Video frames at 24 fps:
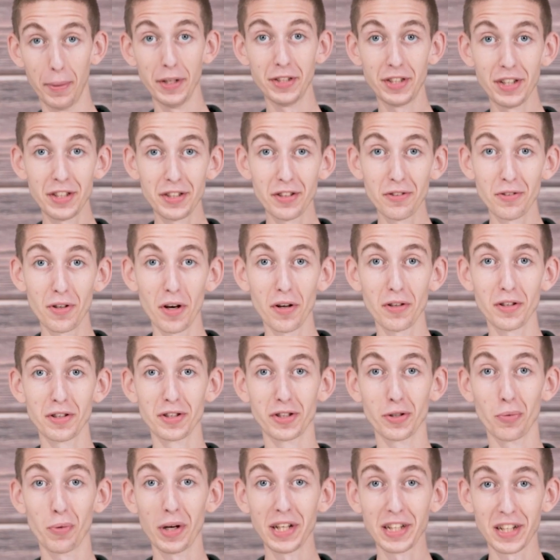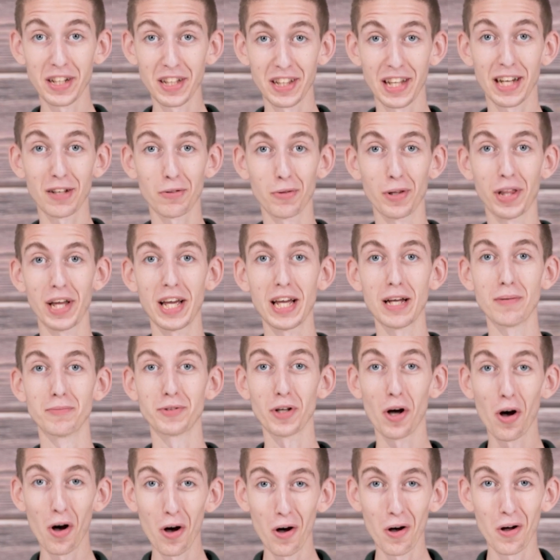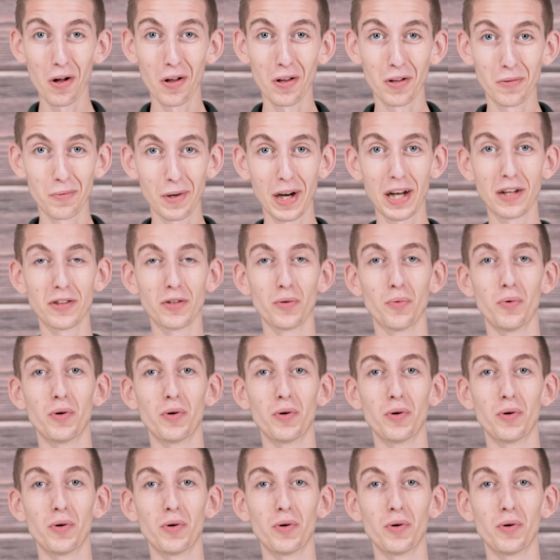But did you know there's a way to connect with hams all around the